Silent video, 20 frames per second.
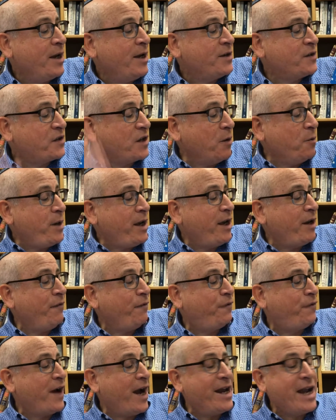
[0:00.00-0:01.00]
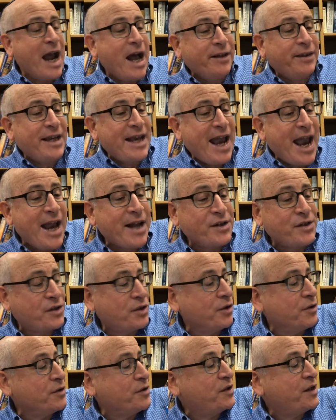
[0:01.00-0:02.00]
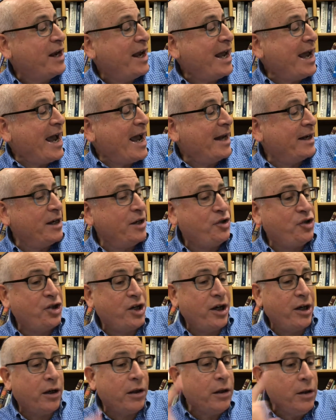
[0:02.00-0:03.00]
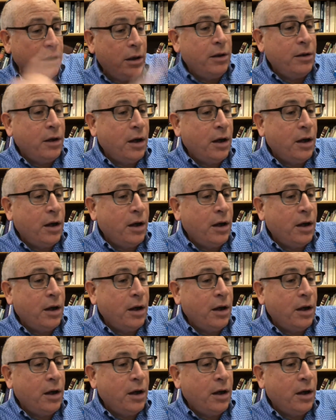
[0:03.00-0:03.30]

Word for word: so we can find out the answers, added Jill.